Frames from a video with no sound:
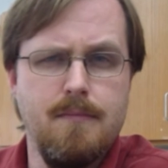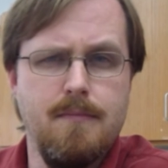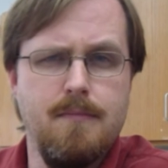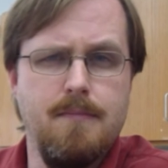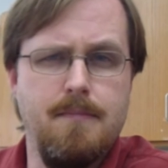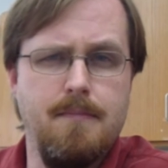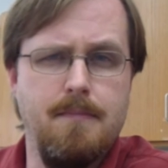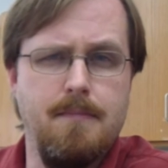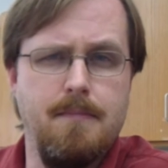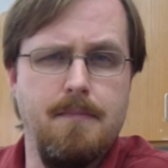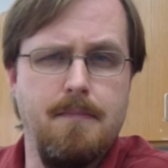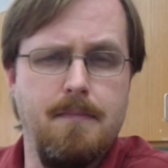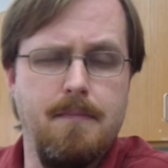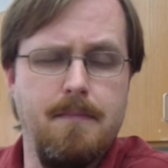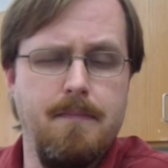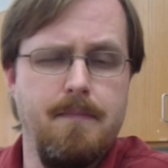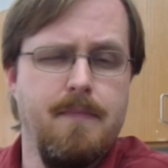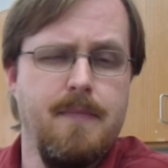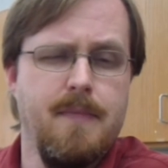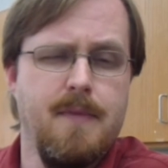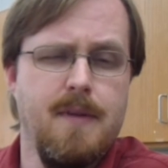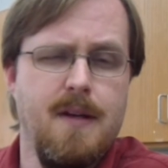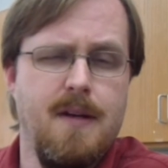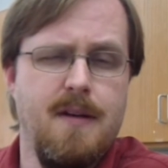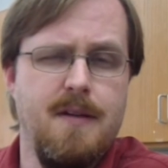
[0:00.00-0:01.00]
Hmm,
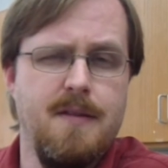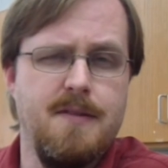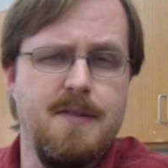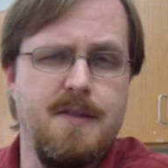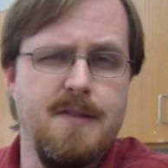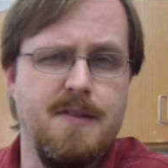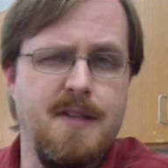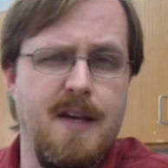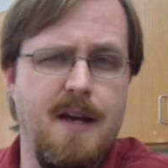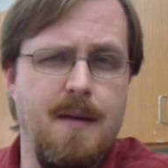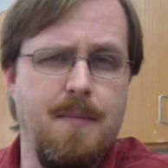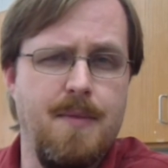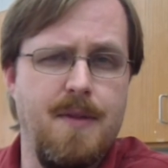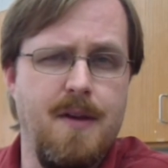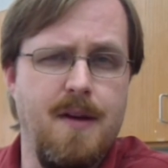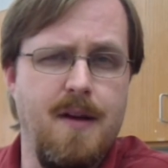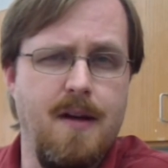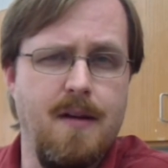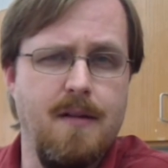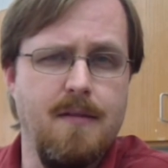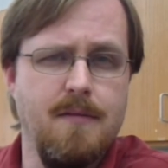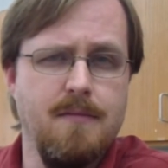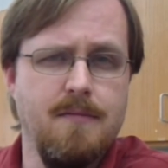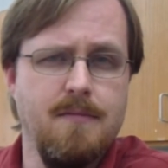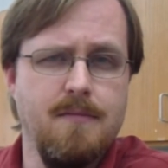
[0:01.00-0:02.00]
it's the same
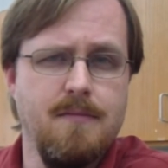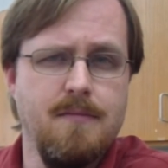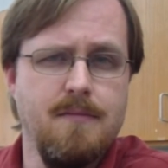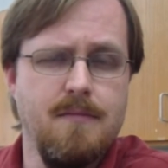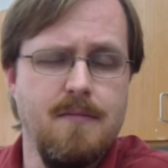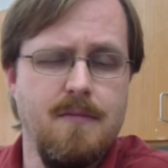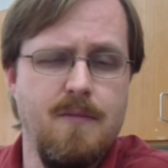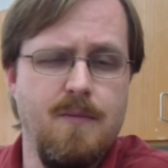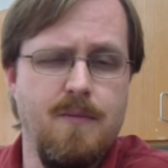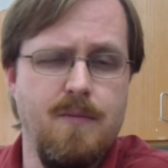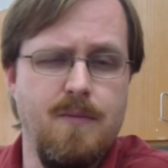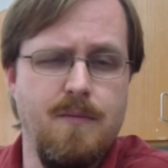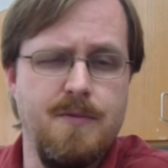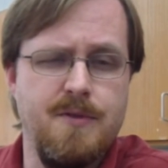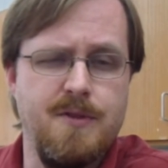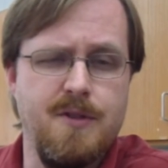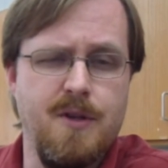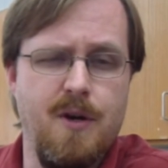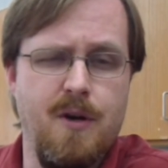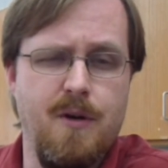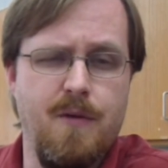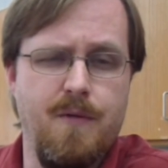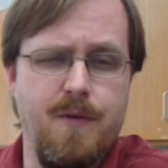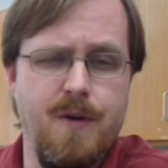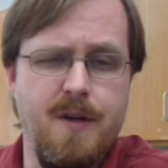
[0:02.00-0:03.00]
thing.
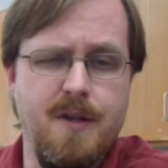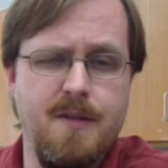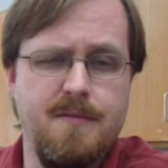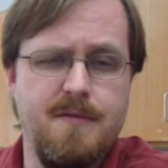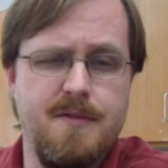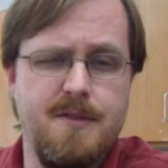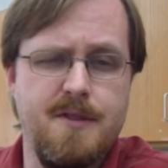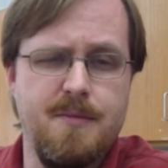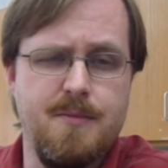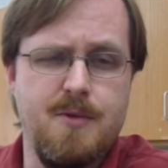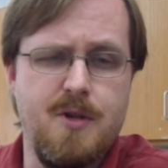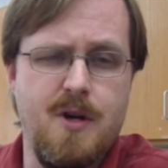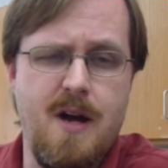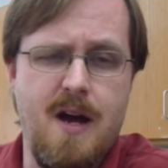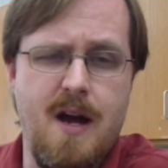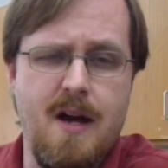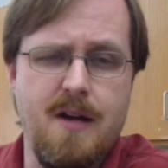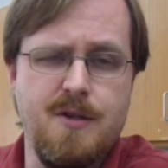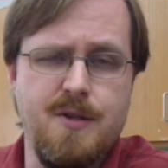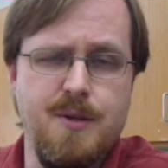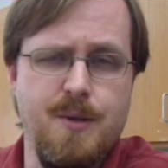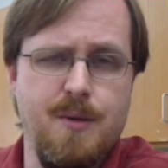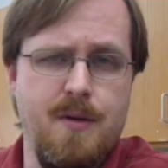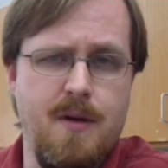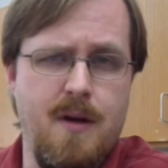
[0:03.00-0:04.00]
So if we
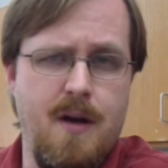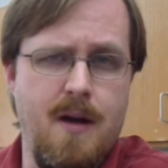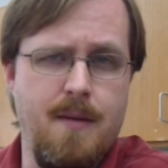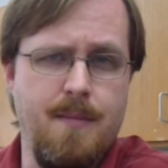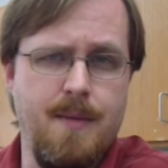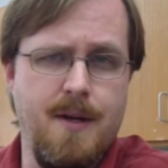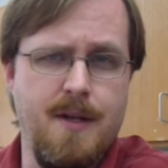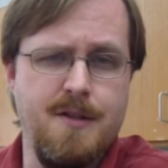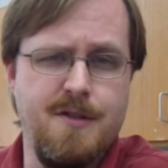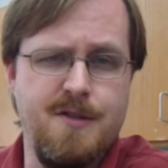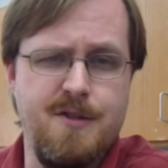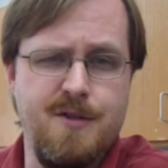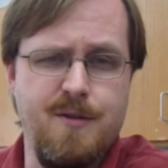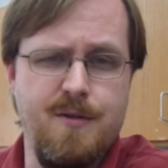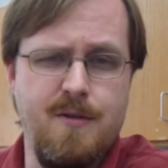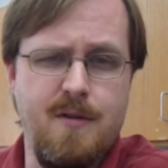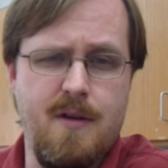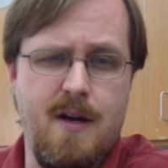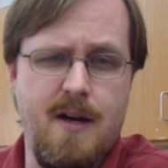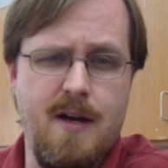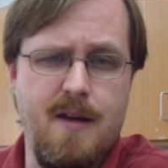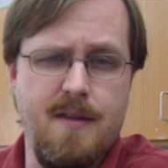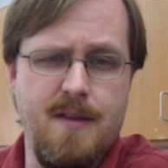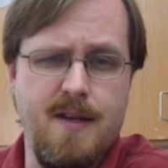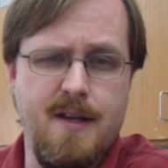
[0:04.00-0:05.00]
subtract two oh nine minus two oh
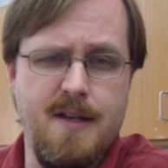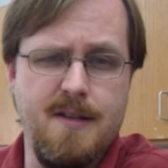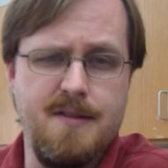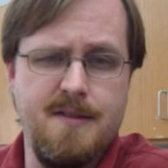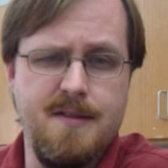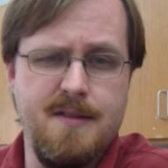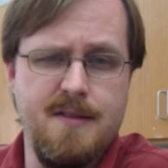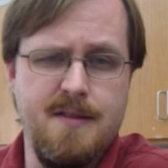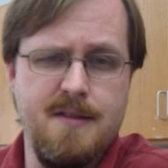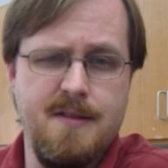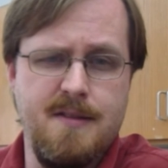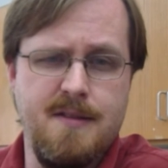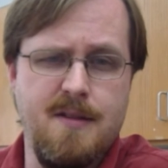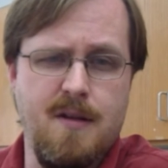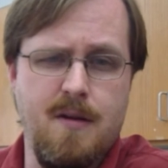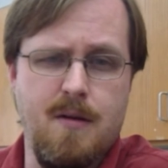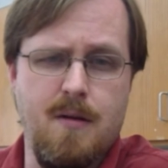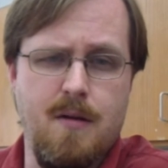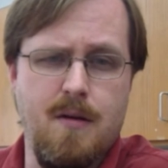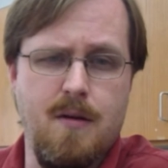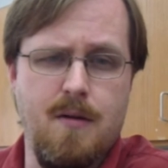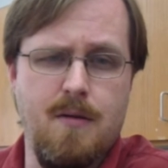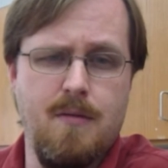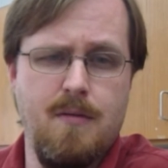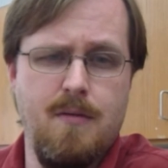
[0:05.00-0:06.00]
nine, that's
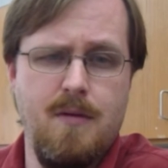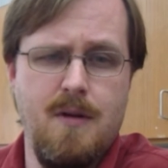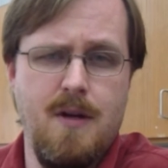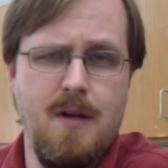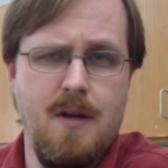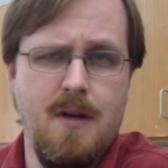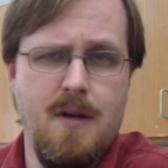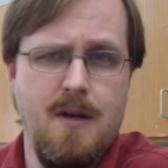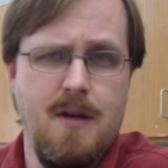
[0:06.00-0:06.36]
zero.